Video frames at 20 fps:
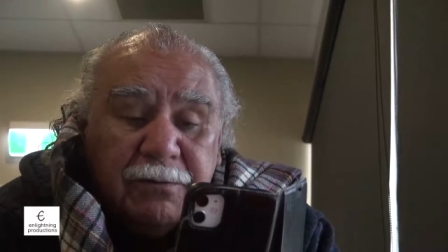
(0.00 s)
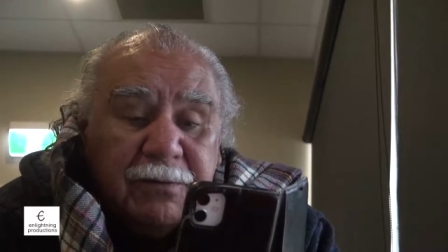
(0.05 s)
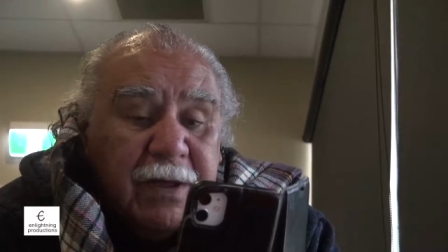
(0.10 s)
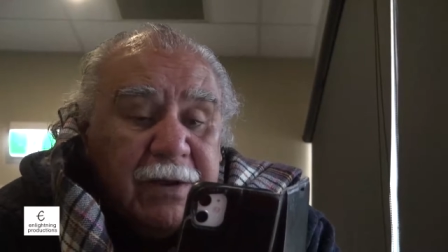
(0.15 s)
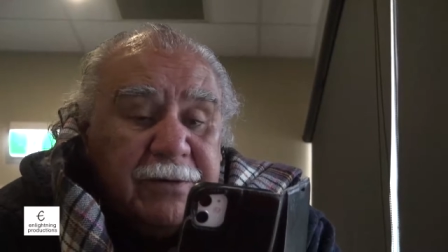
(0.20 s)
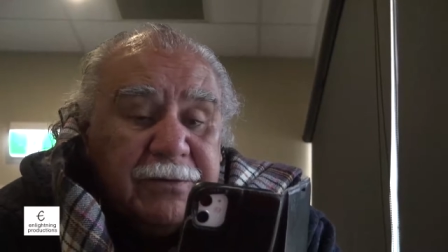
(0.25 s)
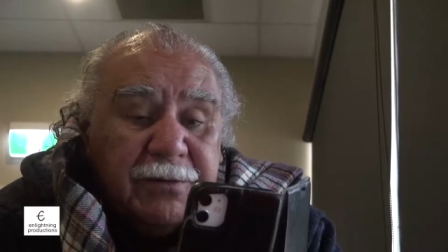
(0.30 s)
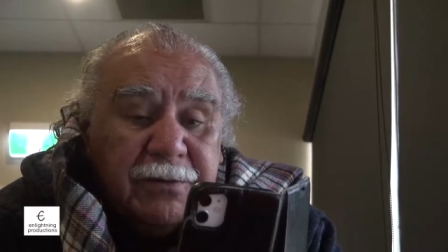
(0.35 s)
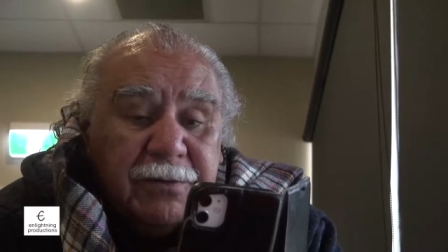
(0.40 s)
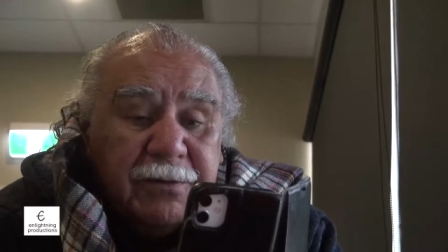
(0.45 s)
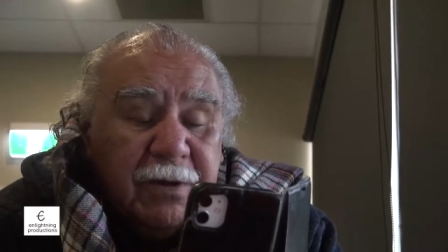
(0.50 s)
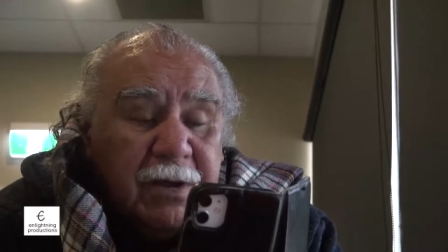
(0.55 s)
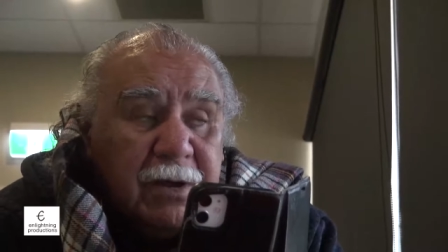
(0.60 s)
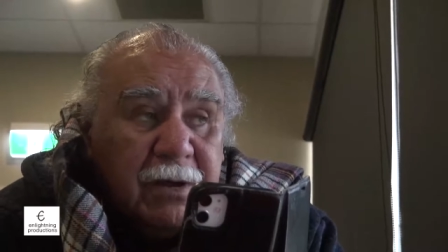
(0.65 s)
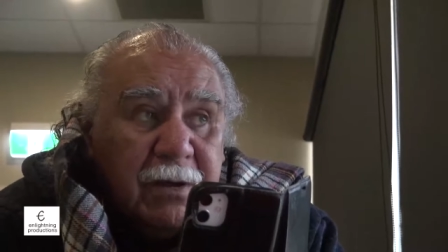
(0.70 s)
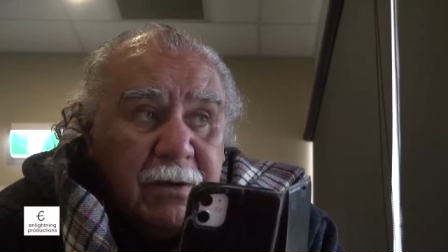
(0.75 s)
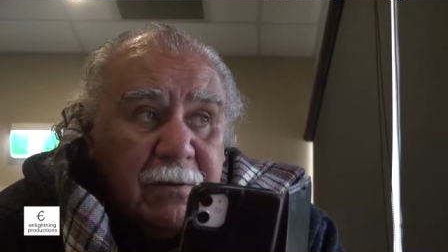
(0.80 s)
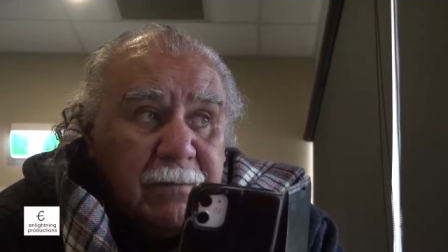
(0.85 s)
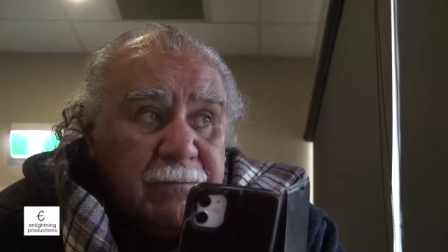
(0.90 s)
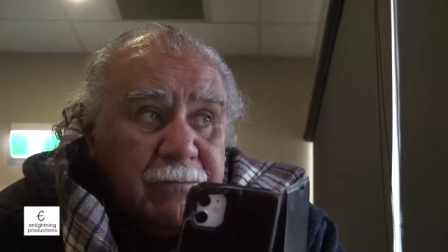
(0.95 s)
that,
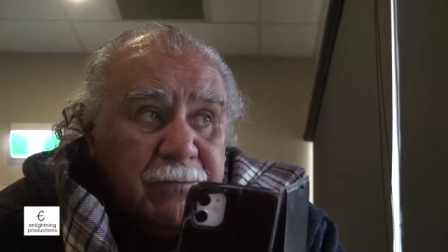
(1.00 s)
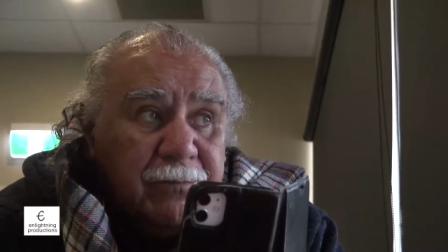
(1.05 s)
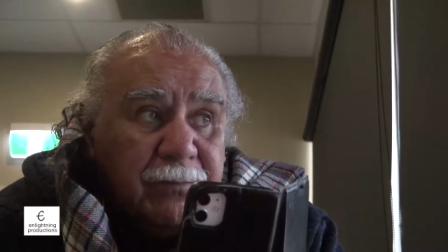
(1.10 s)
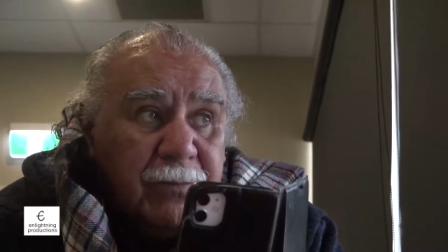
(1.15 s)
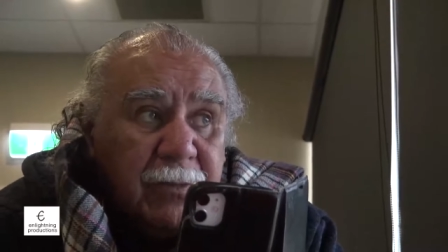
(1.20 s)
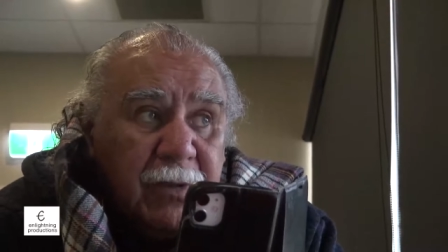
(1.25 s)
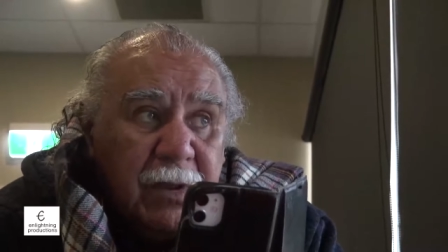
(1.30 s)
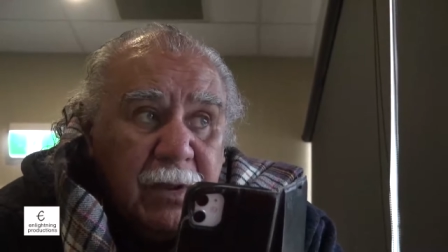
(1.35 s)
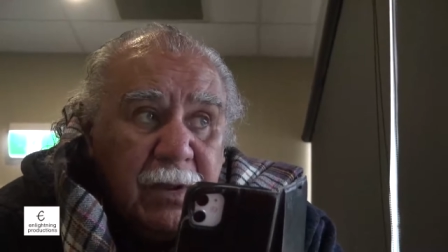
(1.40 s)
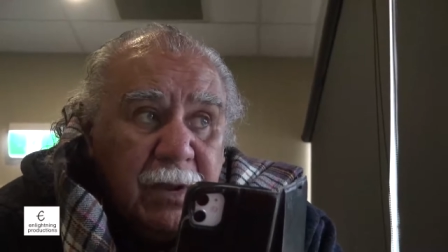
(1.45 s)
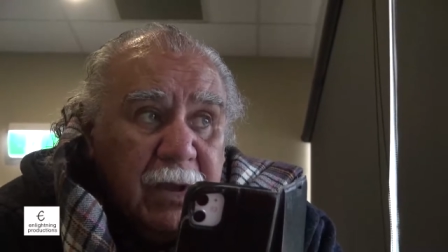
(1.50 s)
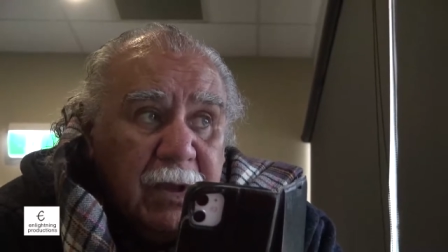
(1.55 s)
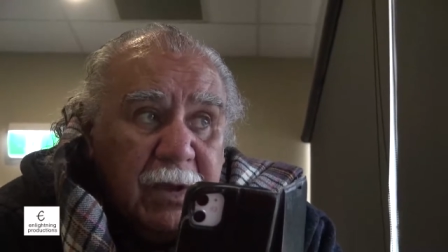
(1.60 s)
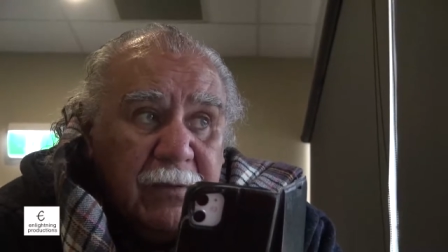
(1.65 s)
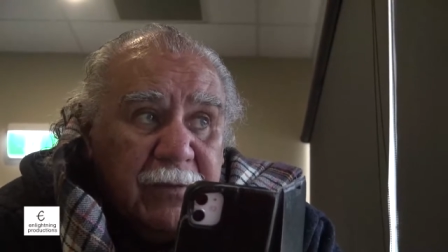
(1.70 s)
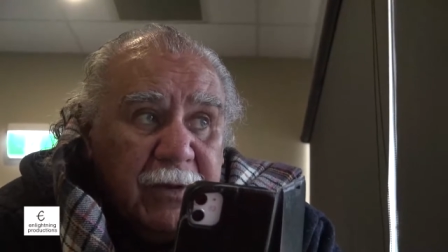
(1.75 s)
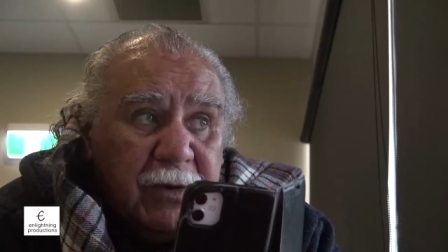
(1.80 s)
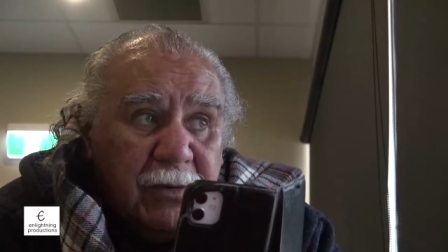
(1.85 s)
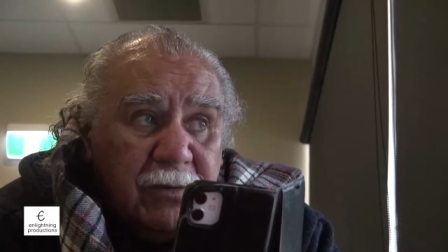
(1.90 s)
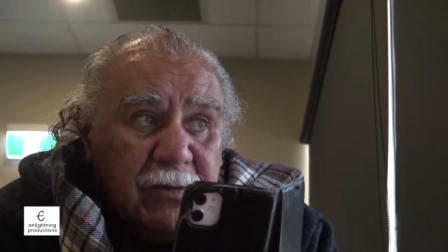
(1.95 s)
um,
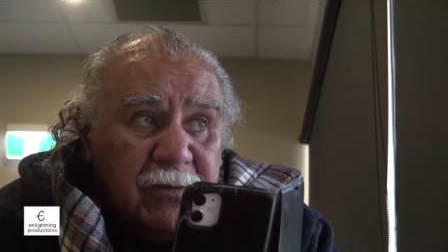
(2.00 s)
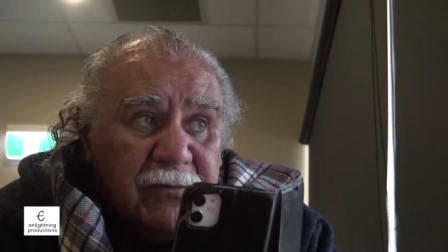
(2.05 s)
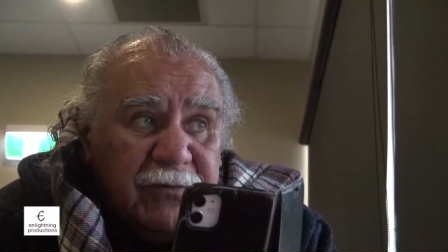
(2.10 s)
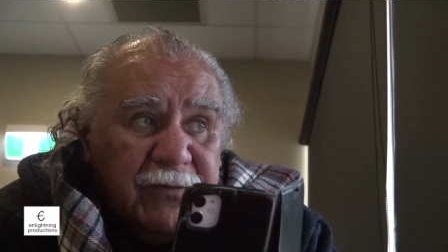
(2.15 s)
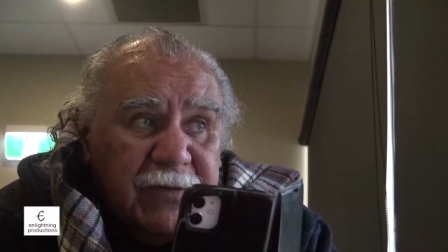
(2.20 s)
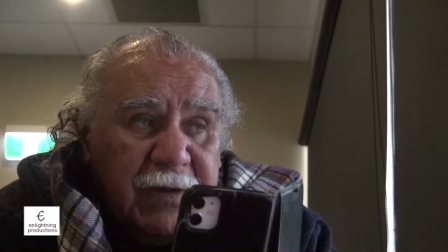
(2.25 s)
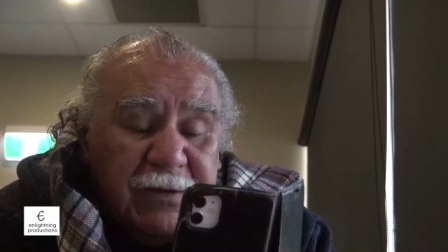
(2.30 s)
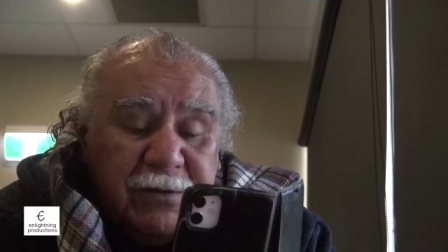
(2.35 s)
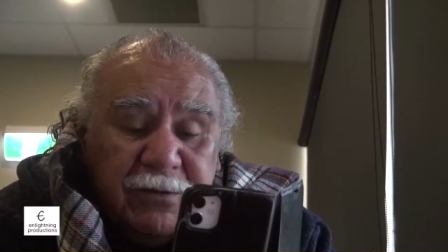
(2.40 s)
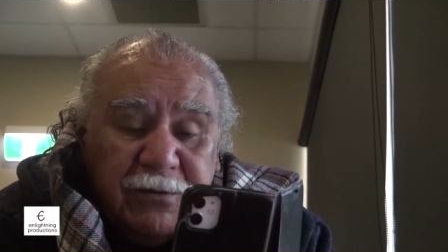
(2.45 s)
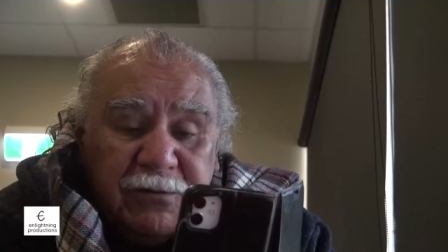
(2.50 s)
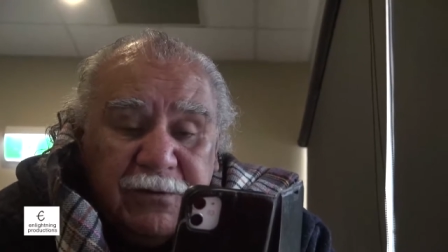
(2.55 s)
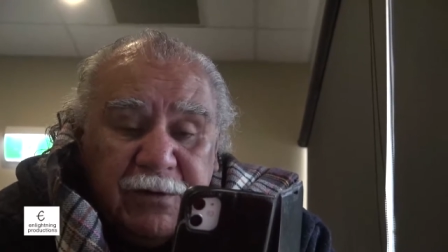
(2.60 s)
and then all of a sudden you